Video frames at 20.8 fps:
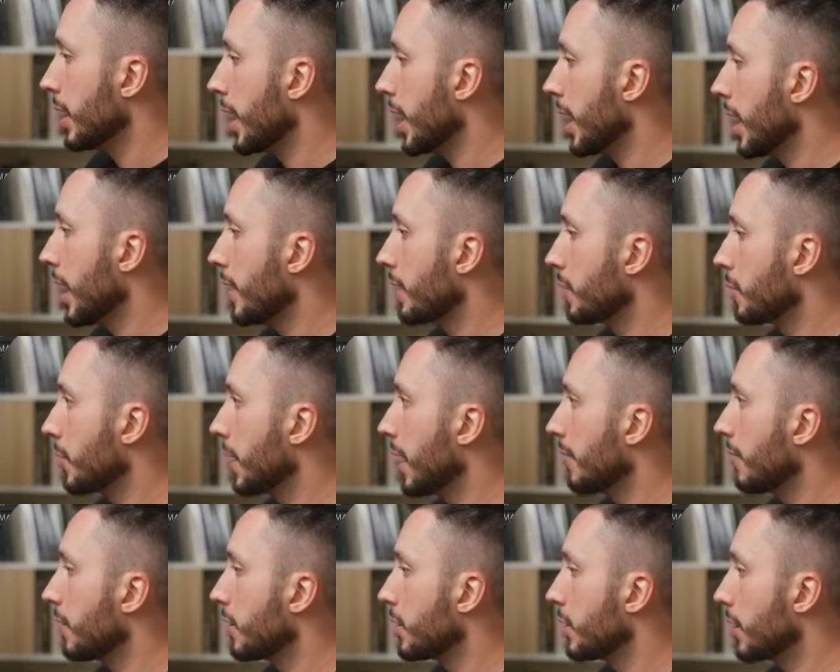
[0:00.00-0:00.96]
And so we
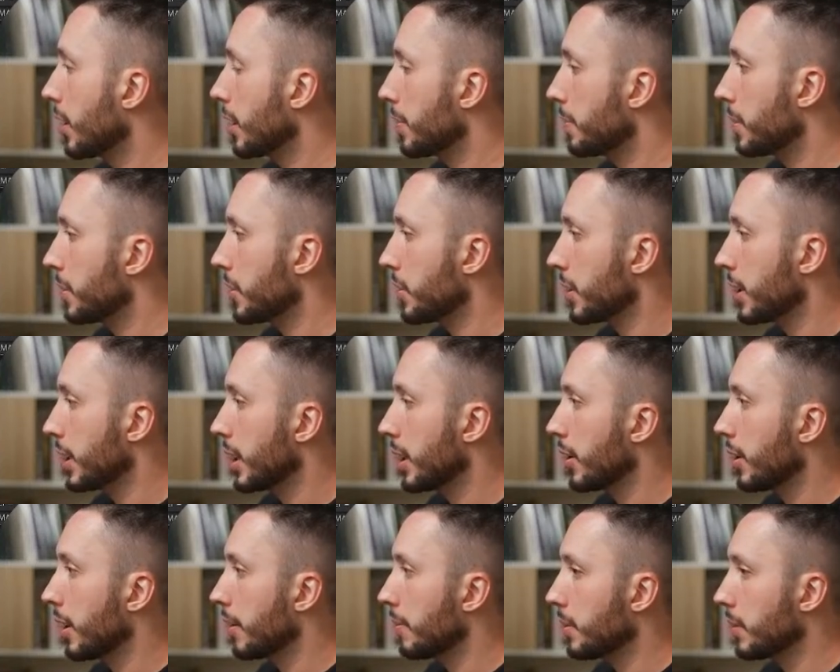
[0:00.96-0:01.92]
have our starting position
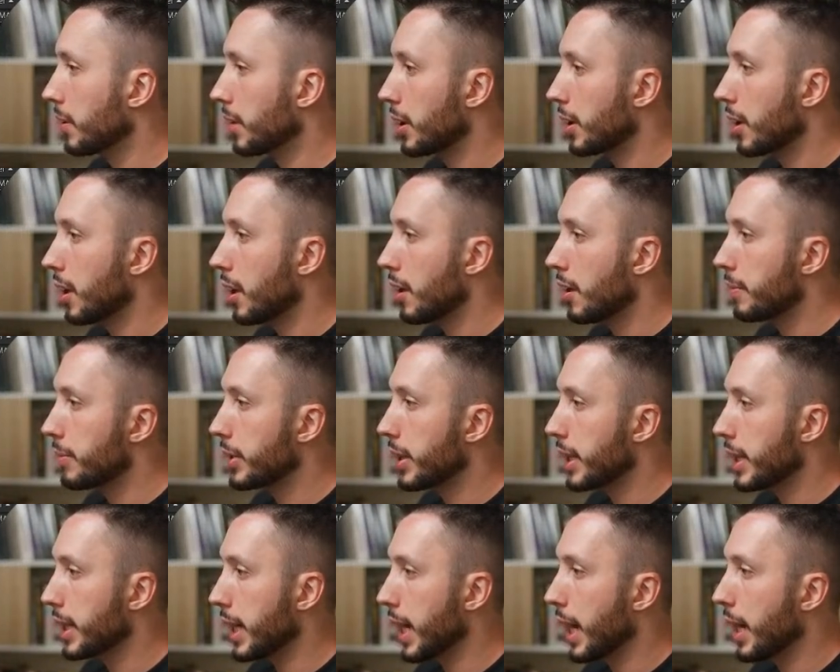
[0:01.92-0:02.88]
here. I'm going to come to
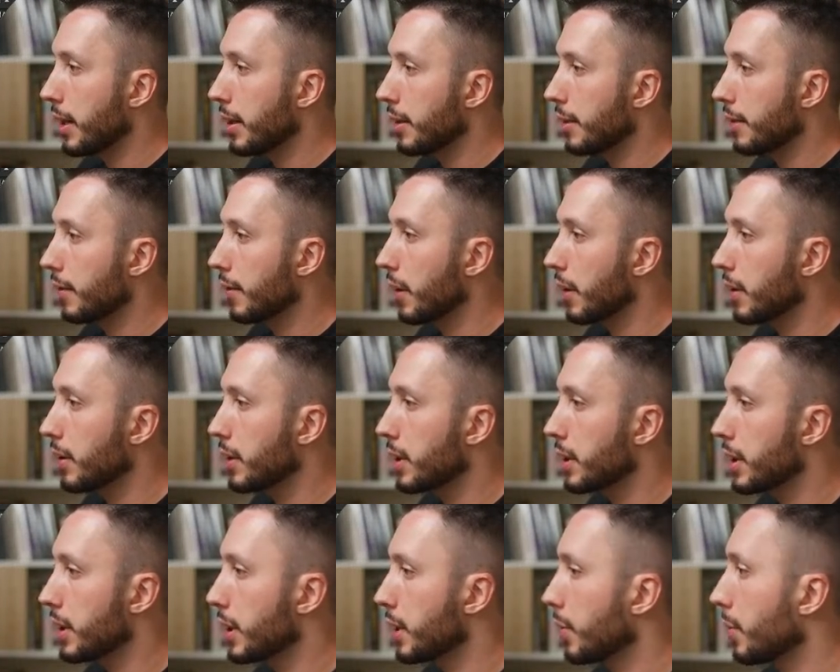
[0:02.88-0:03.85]
the end of our
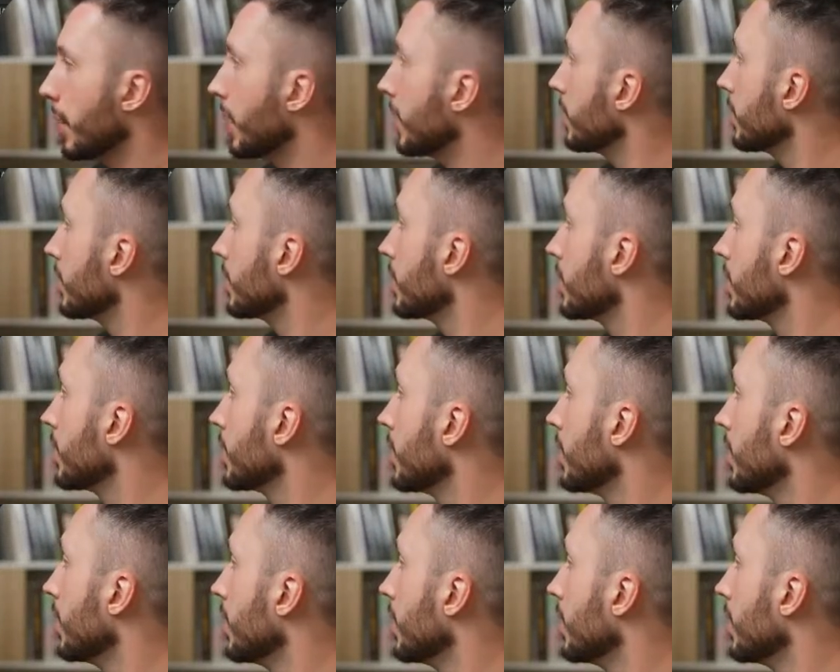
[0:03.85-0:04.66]
sequence.